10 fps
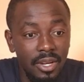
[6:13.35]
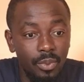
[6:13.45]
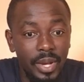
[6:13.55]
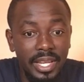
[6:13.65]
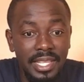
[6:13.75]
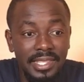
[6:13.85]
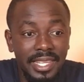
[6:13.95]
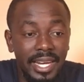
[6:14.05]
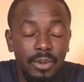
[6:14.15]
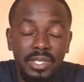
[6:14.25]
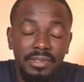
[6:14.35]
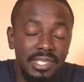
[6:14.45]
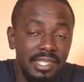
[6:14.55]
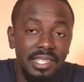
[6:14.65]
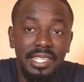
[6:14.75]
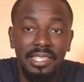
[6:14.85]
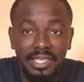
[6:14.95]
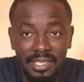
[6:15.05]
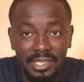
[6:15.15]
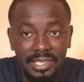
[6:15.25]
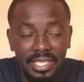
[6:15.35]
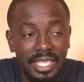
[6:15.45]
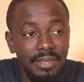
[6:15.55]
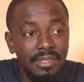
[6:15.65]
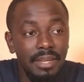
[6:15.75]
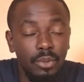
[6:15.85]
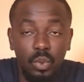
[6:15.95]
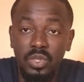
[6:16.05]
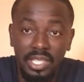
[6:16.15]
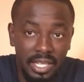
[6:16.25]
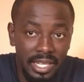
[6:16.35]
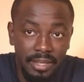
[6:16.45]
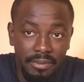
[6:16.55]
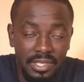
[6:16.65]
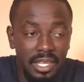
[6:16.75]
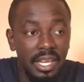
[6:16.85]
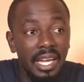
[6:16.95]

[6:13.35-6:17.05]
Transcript: when his cows have certain illnesses, he gives them roots and leaves